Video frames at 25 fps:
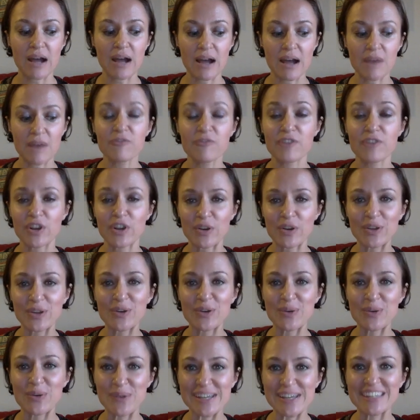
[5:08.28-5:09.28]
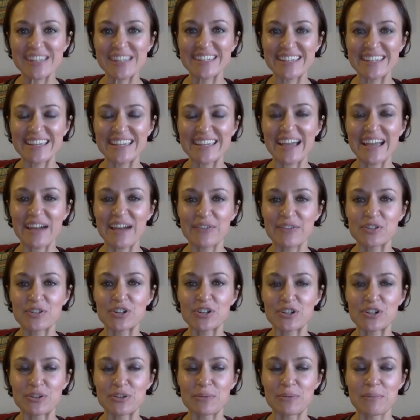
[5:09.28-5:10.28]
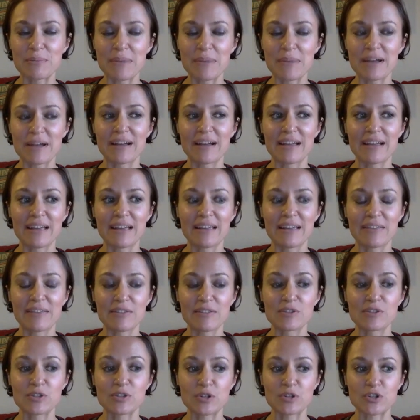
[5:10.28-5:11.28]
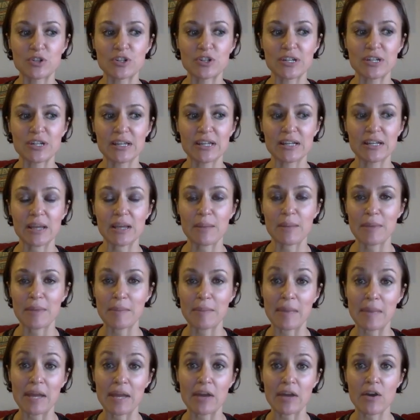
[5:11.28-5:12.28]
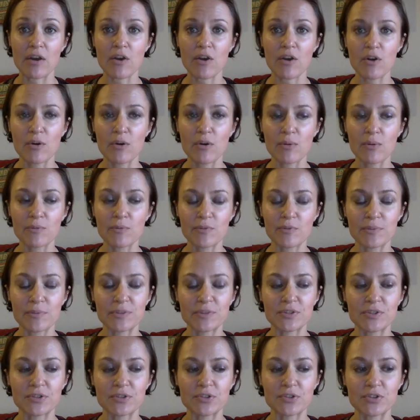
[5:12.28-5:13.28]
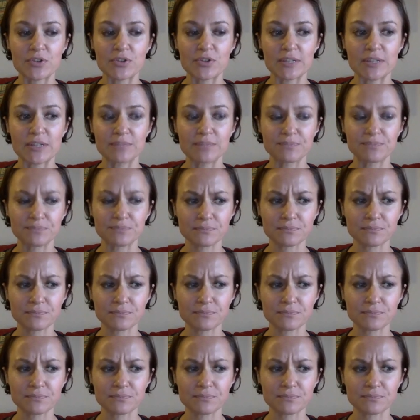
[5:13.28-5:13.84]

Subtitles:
very quickly after my surgery and coming back home from the surgery,